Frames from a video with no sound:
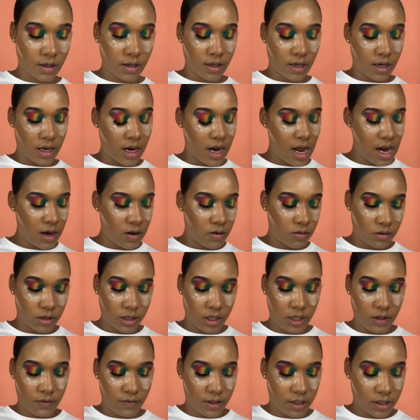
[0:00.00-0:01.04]
And I don't
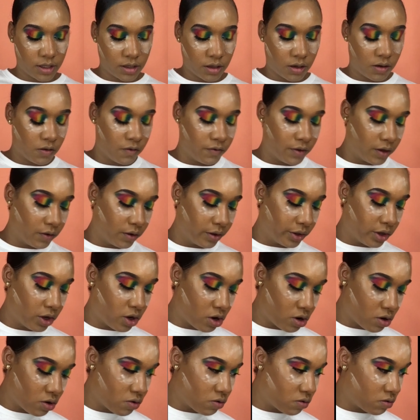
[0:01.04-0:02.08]
leave this on very
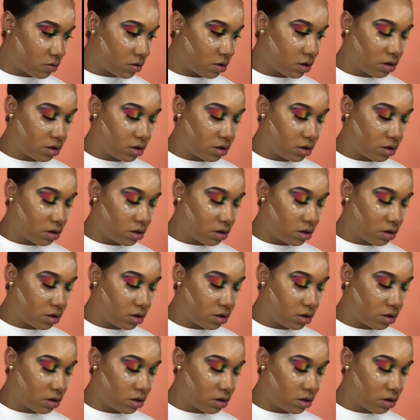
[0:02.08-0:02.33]
long.